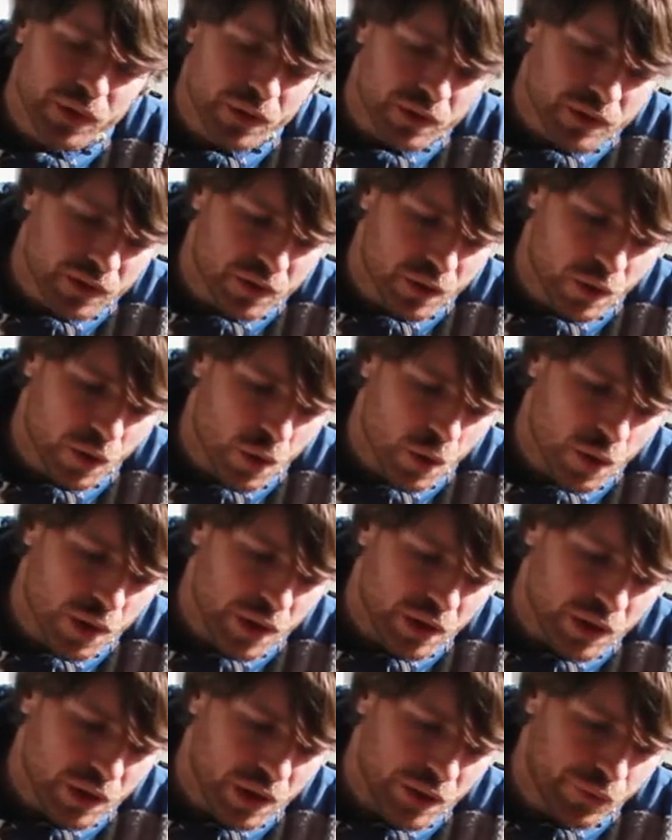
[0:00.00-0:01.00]
So
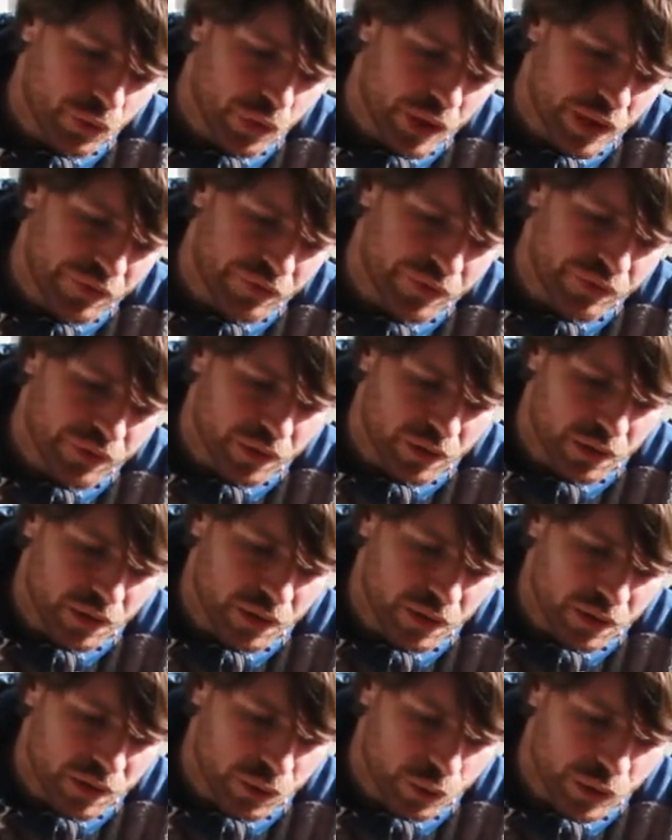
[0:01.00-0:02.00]
if you have
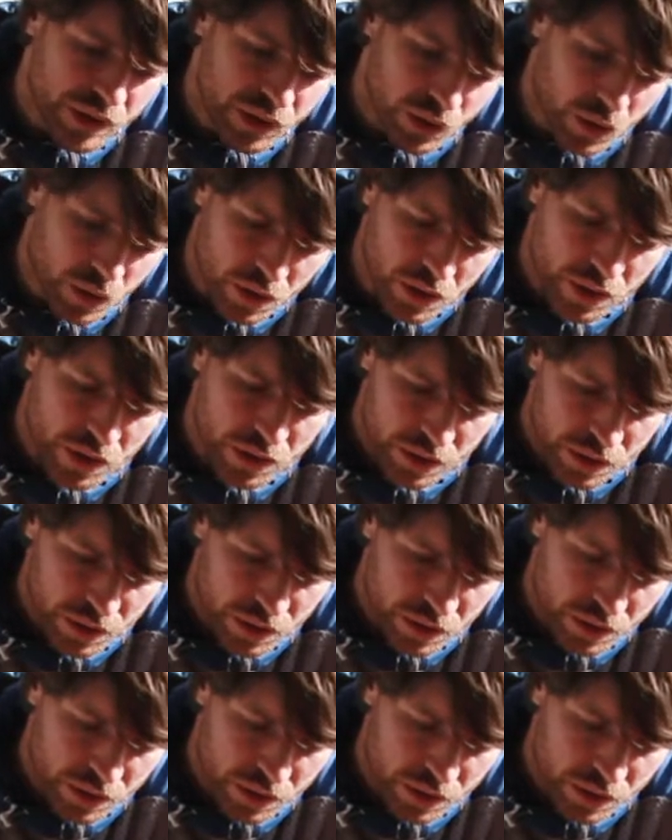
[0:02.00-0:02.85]
a 3-ton